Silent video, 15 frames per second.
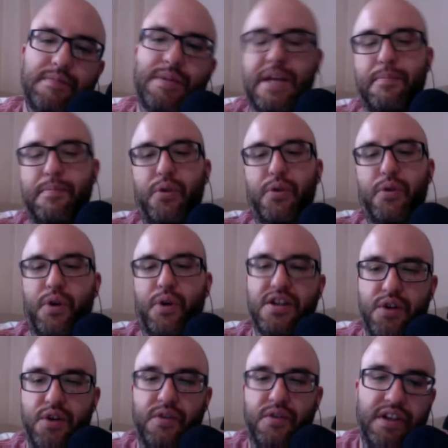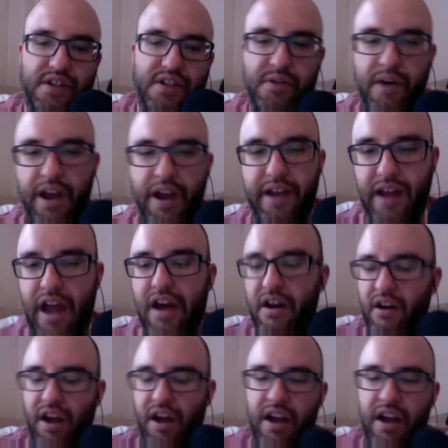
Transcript: But they both cross over the two, right? Yeah. Okay.